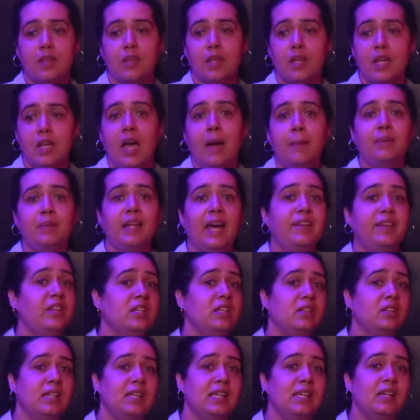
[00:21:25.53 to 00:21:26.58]
I'm glad that
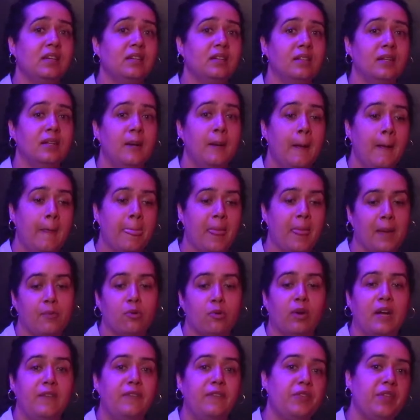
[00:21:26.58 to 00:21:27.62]
you're here. I'm
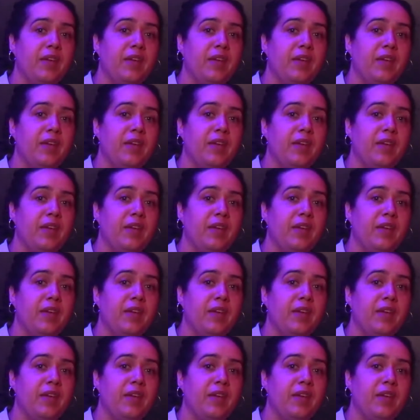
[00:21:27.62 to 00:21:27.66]
grateful